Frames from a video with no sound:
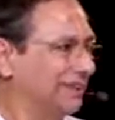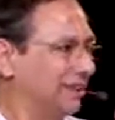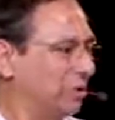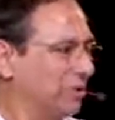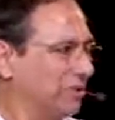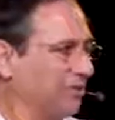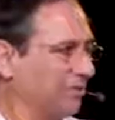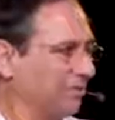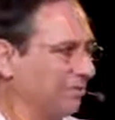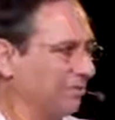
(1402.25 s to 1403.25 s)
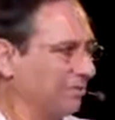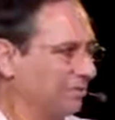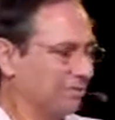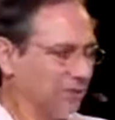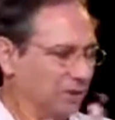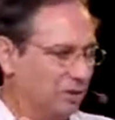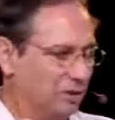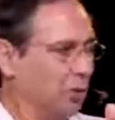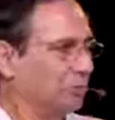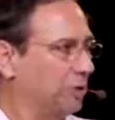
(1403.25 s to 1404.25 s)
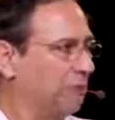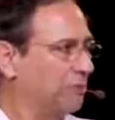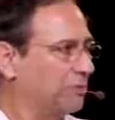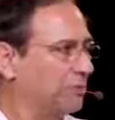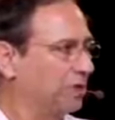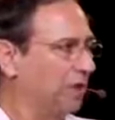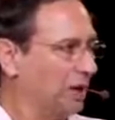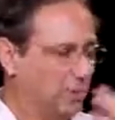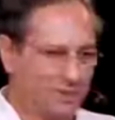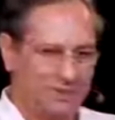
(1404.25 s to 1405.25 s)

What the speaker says: with no problem. So I would